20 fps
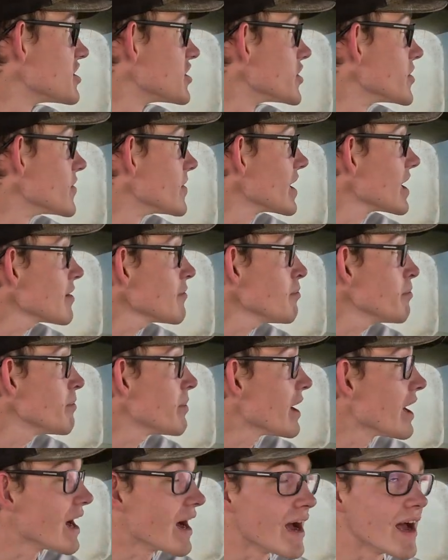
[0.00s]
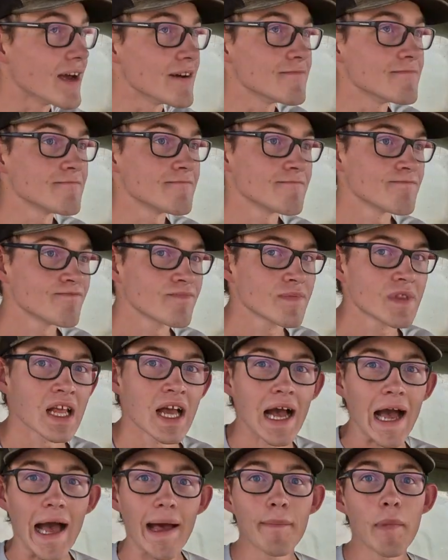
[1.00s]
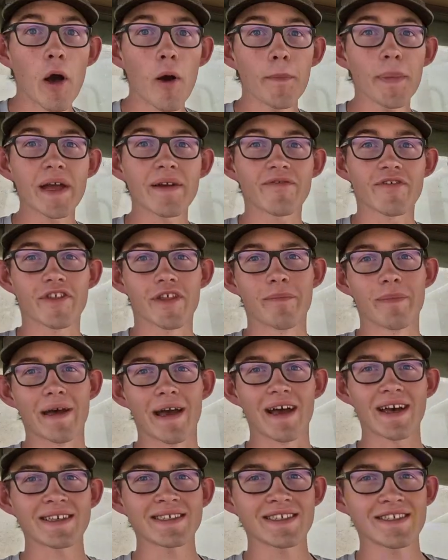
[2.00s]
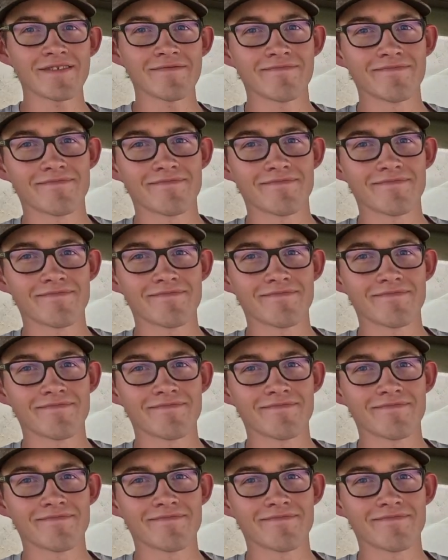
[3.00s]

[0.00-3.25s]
doing, but I'm hoping for the best.